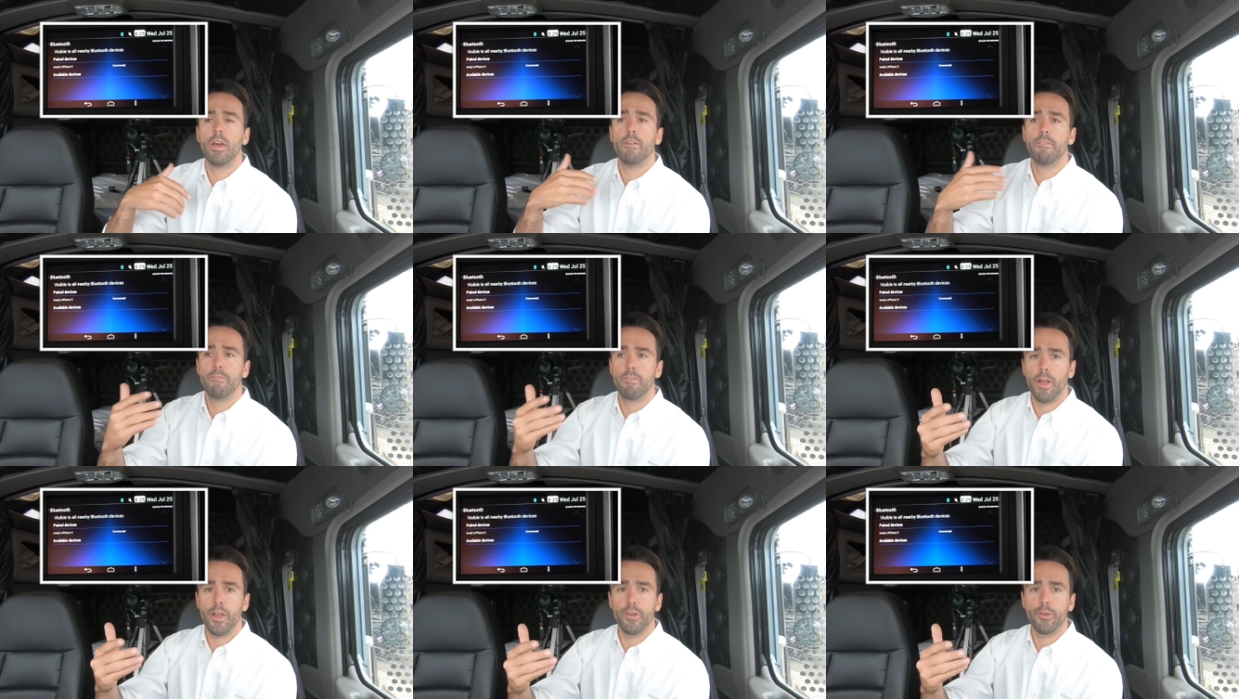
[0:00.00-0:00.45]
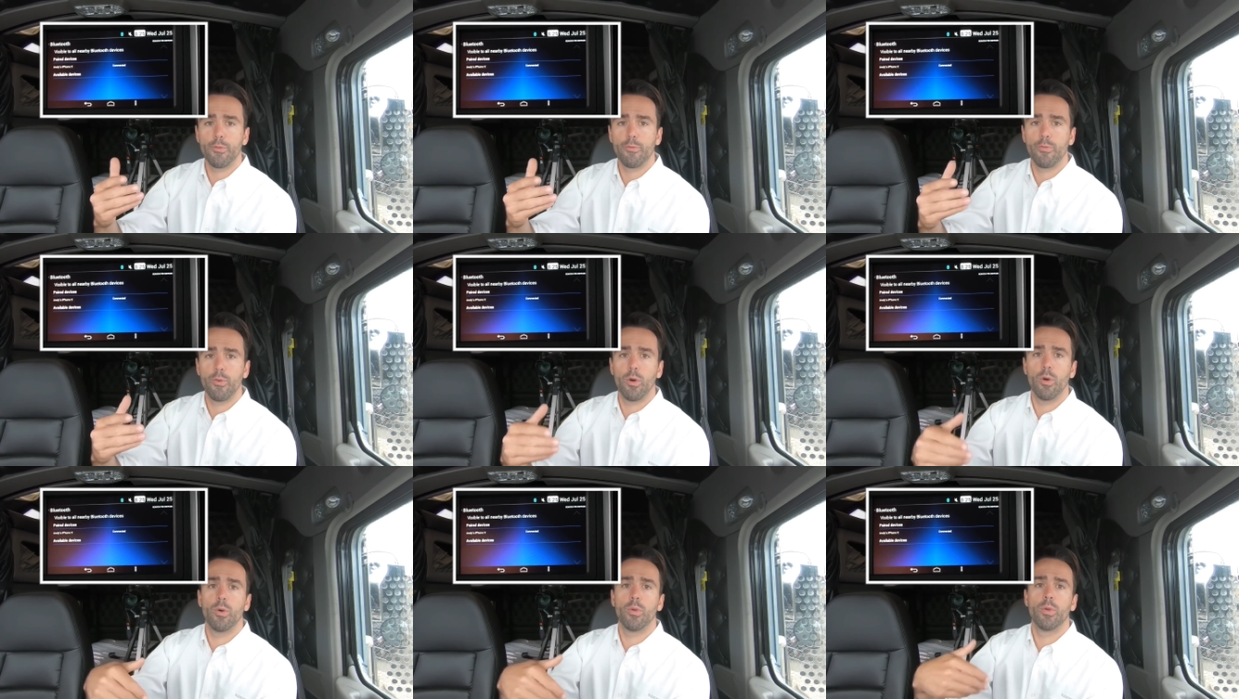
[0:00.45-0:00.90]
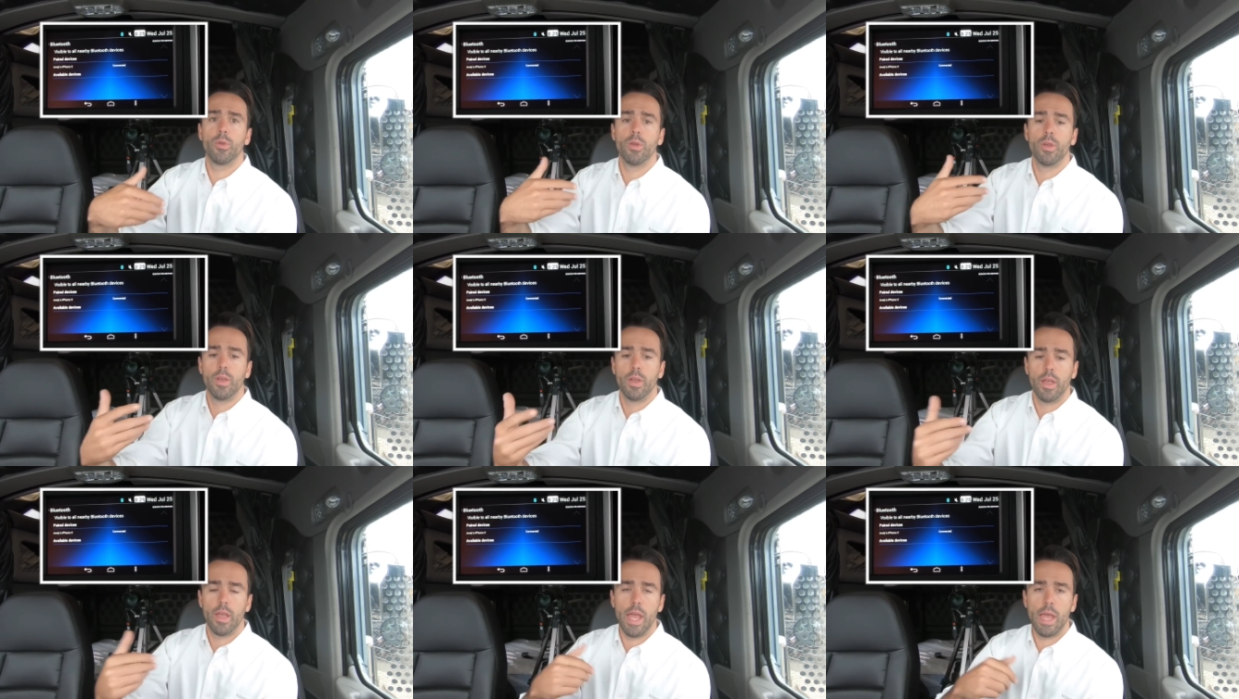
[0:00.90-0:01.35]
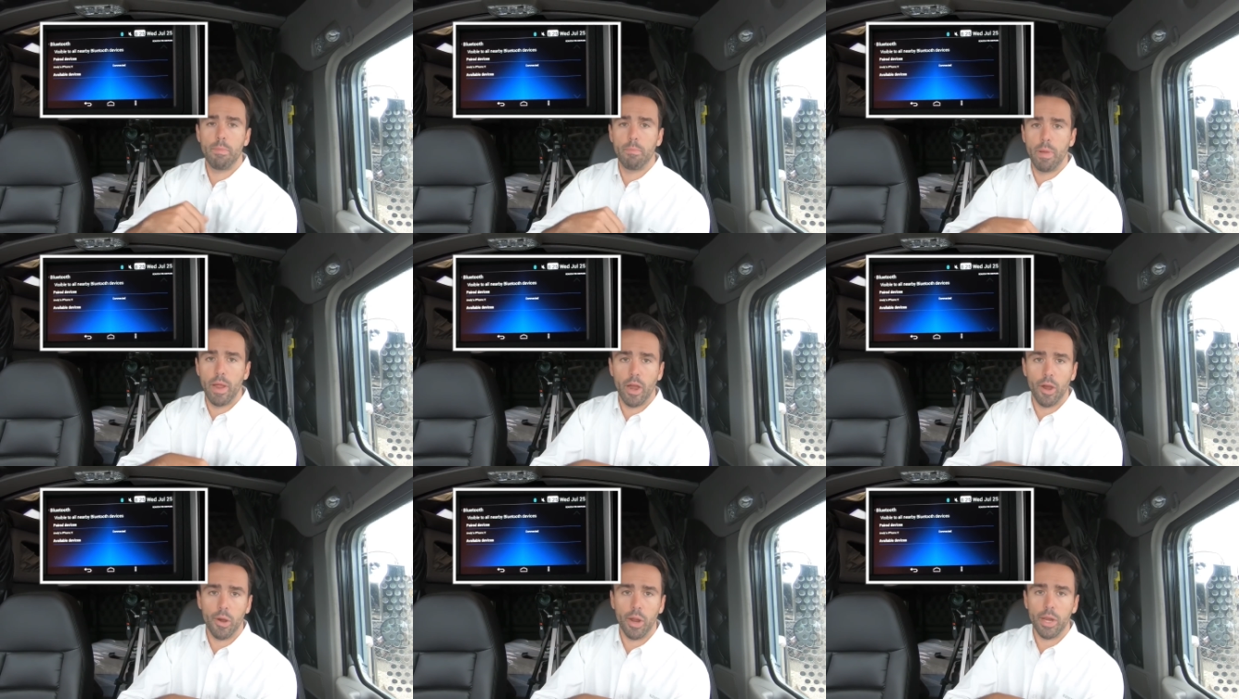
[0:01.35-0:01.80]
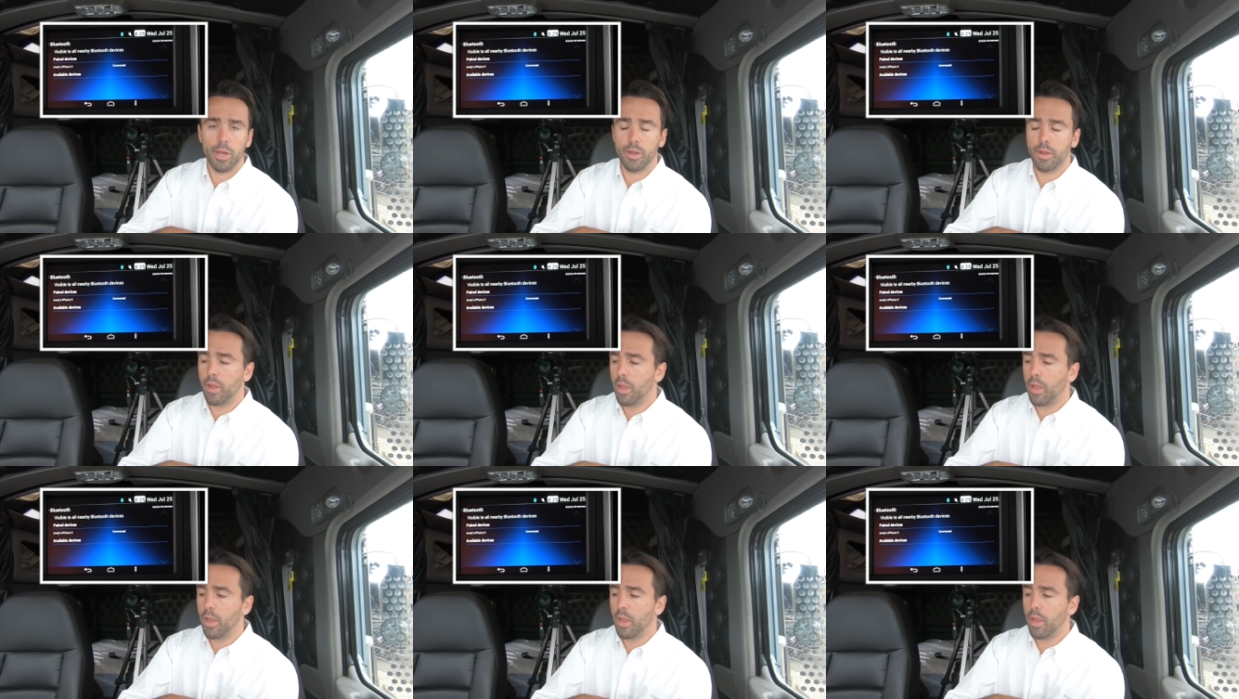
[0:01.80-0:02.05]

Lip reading: find your phone, and pair it.